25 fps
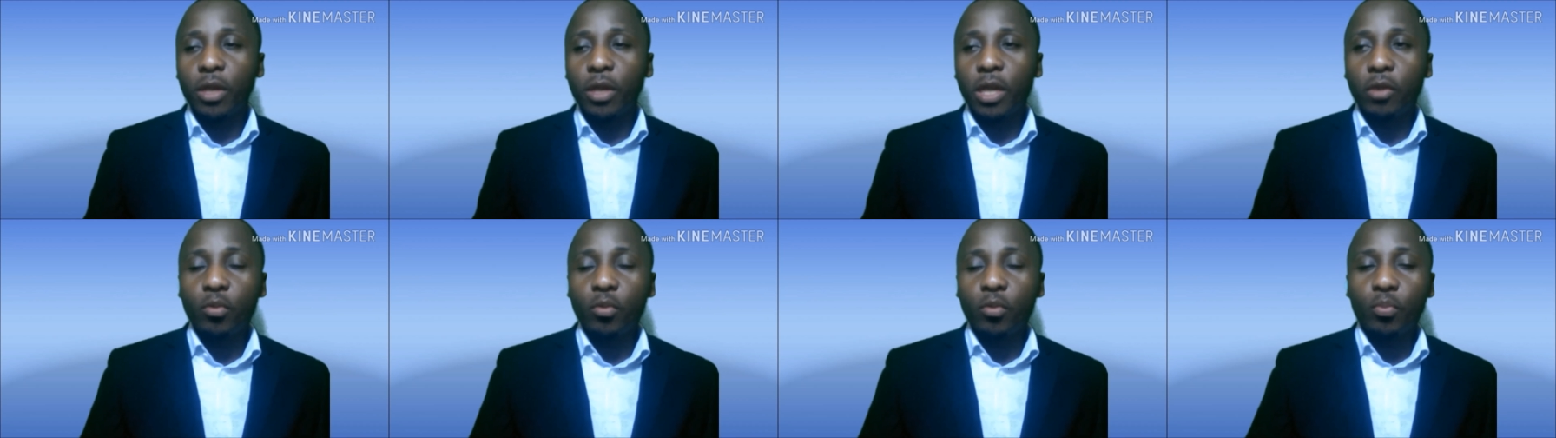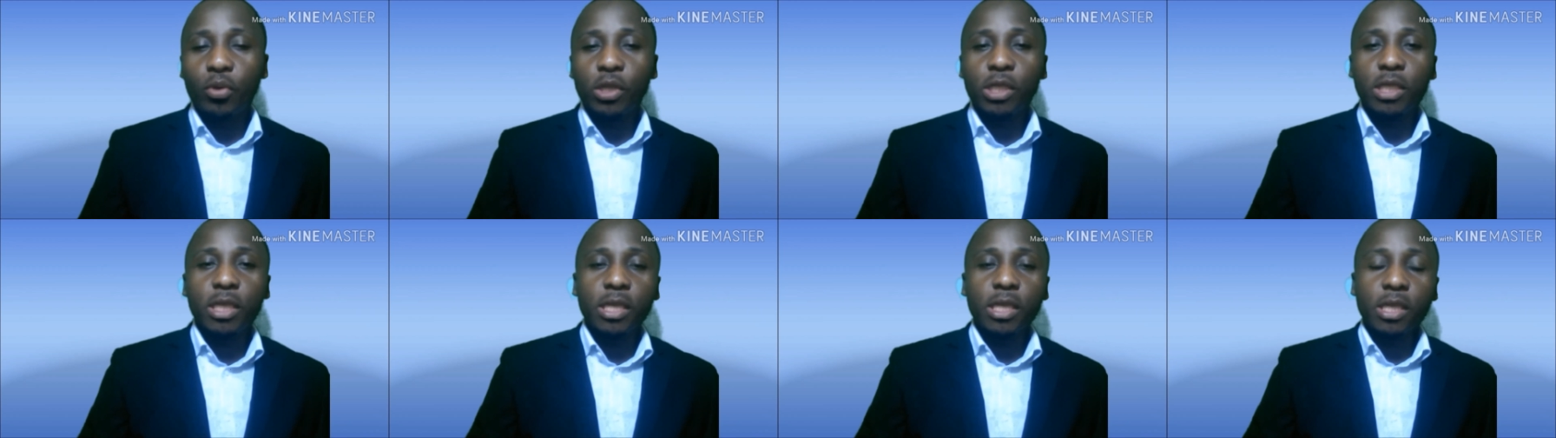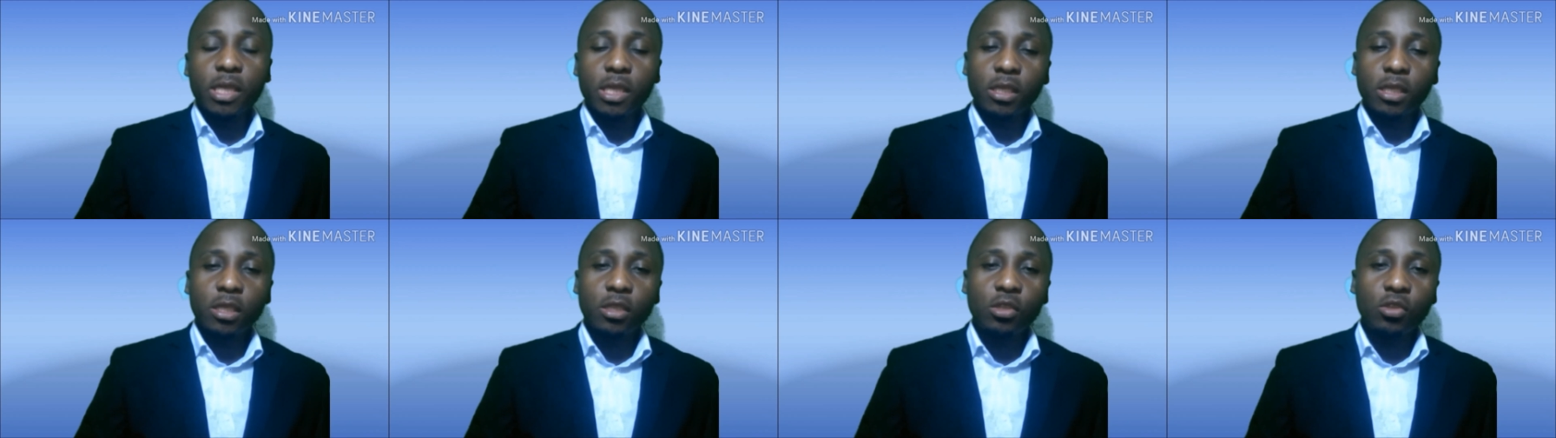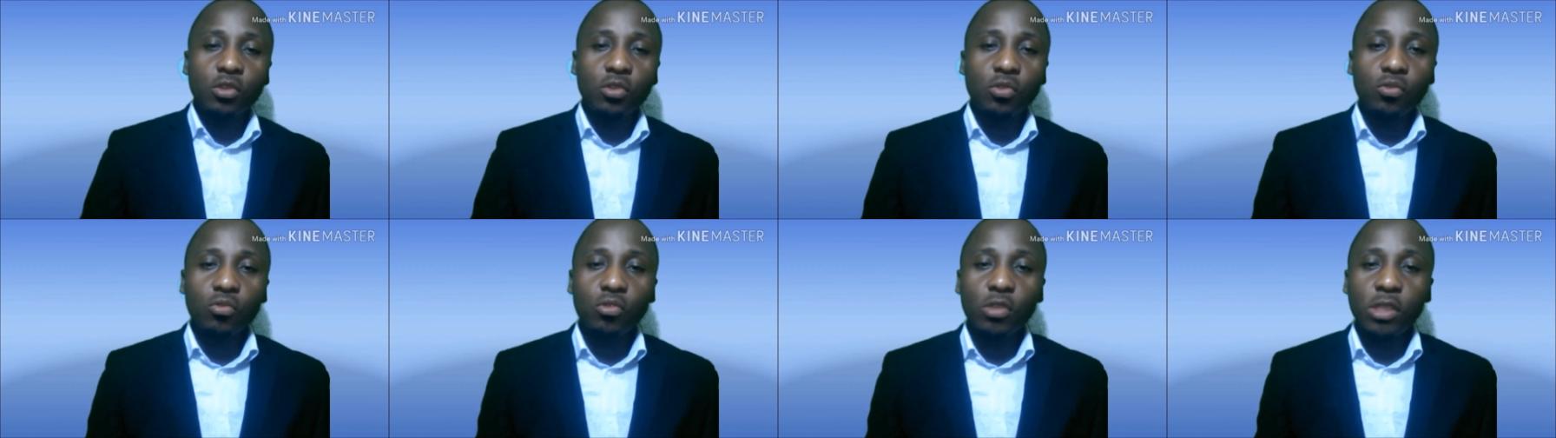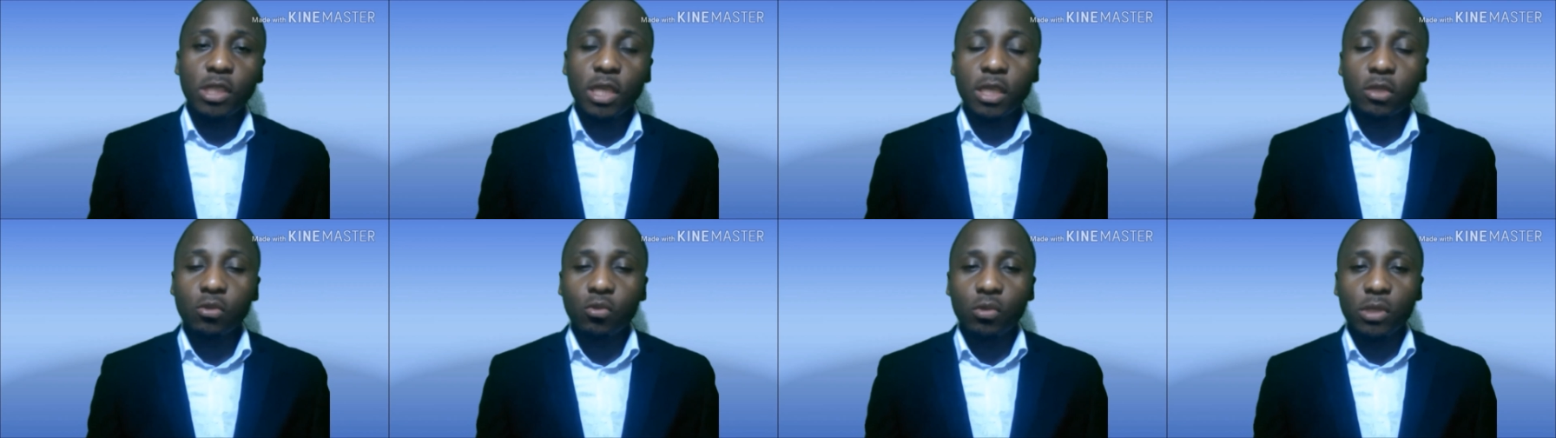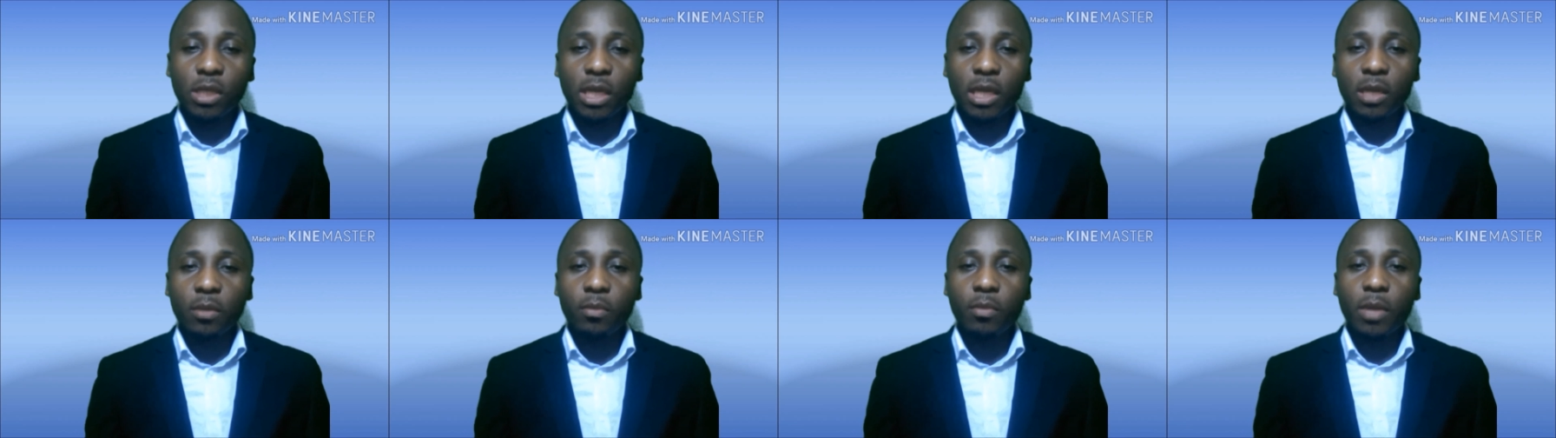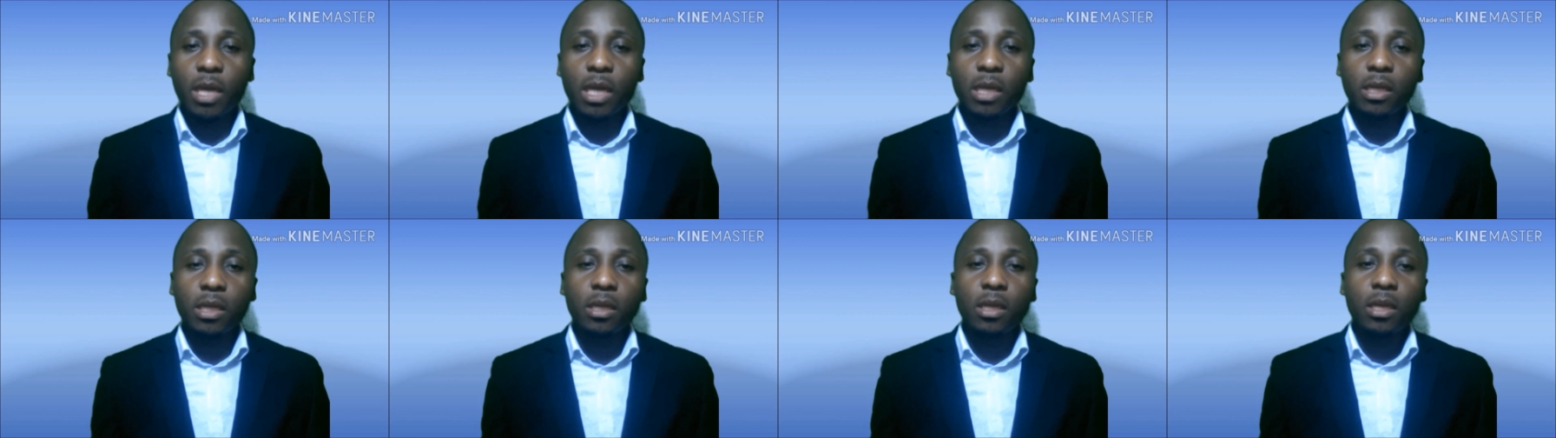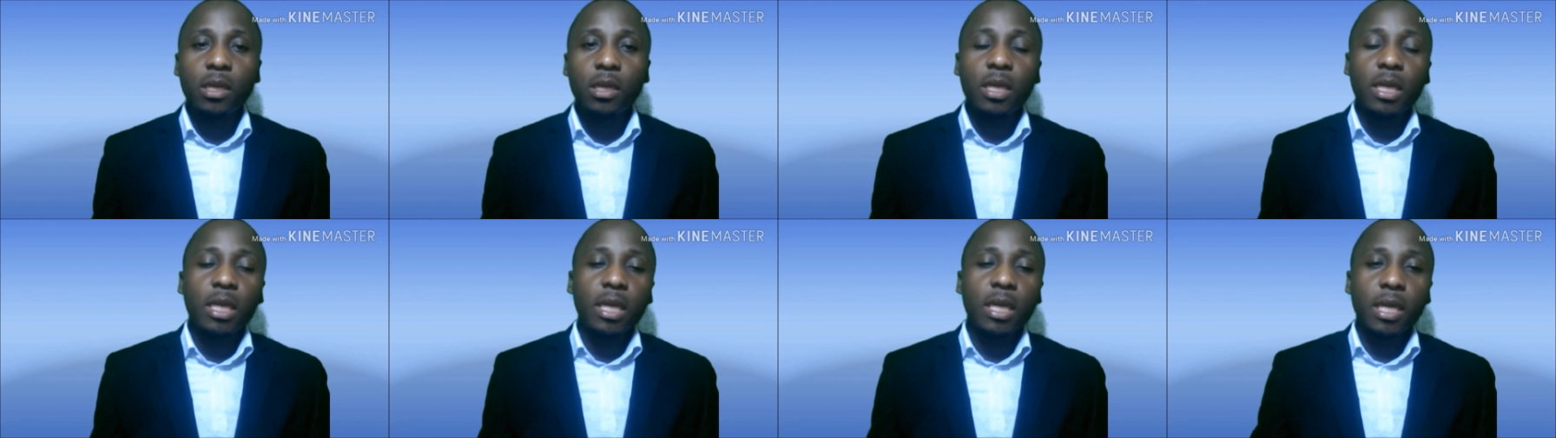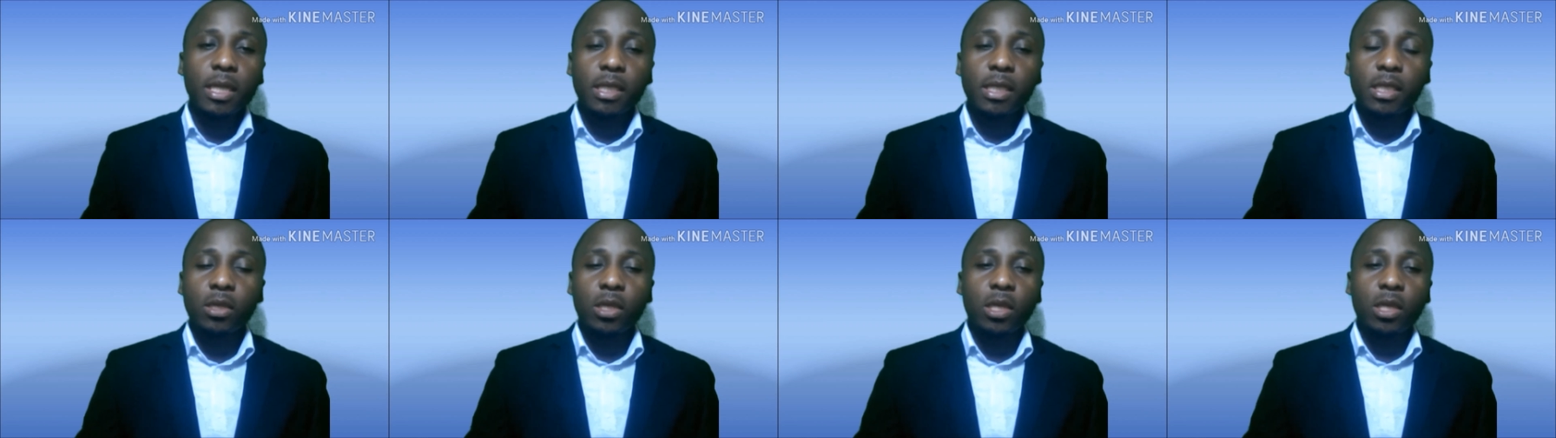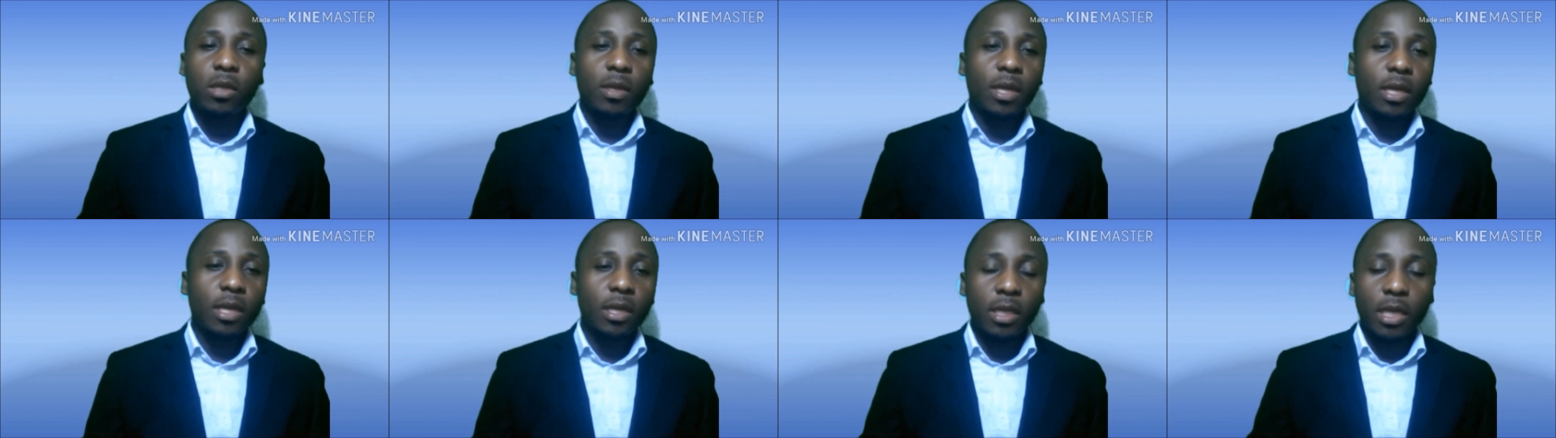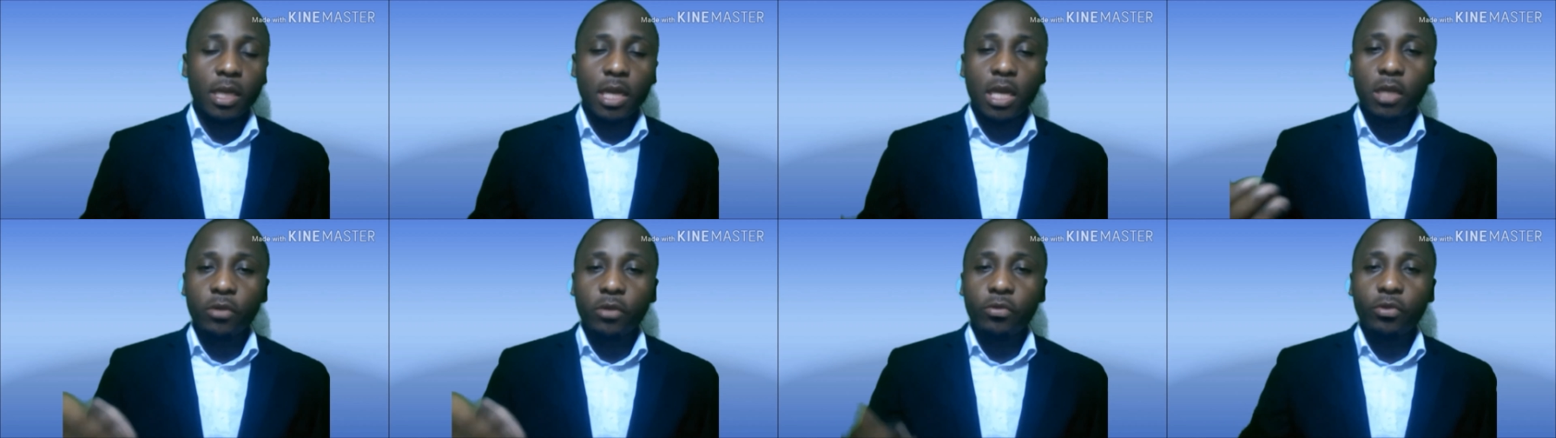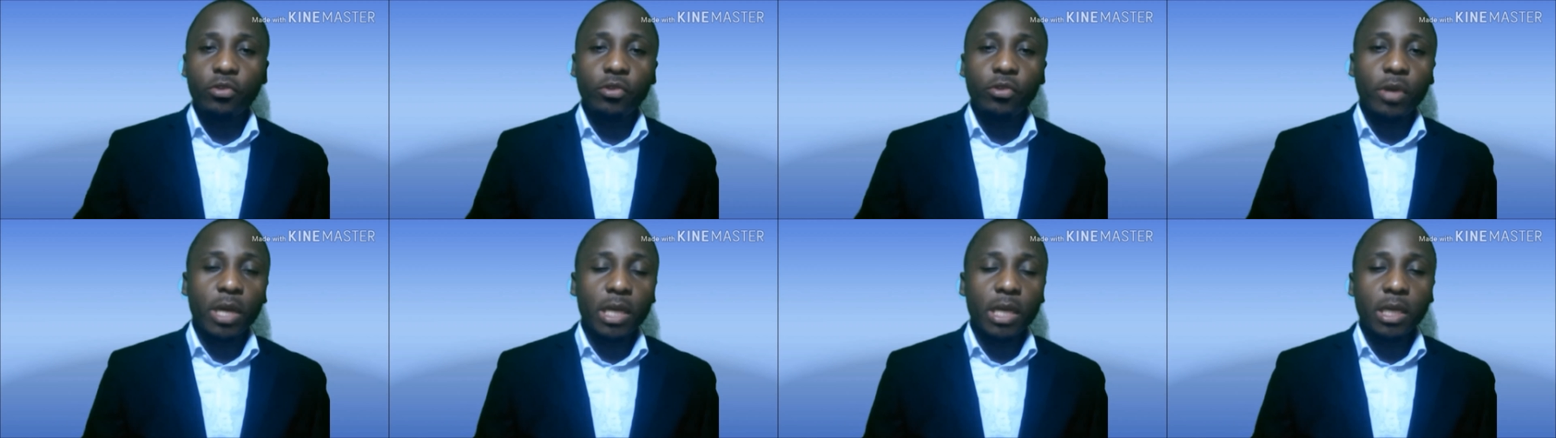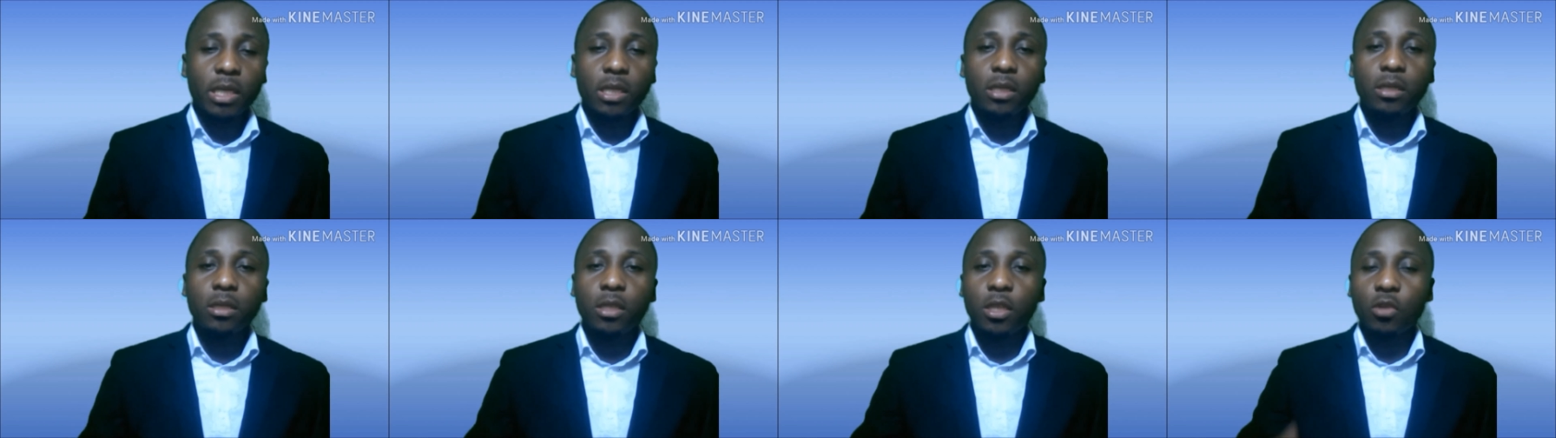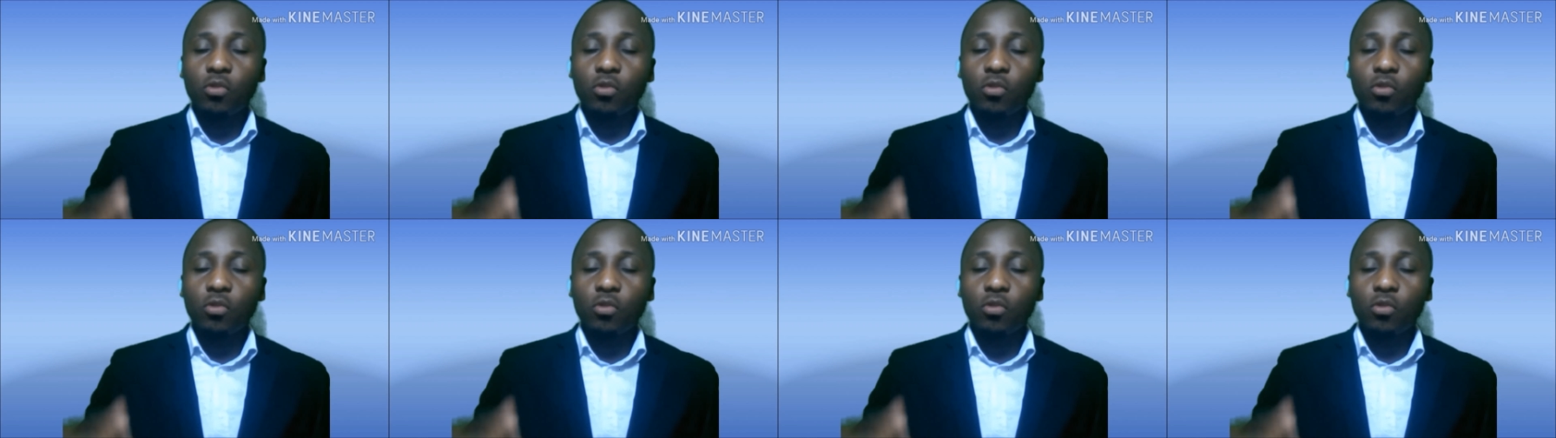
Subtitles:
reporting agency to use, just contact the bank and tell them the country you are in.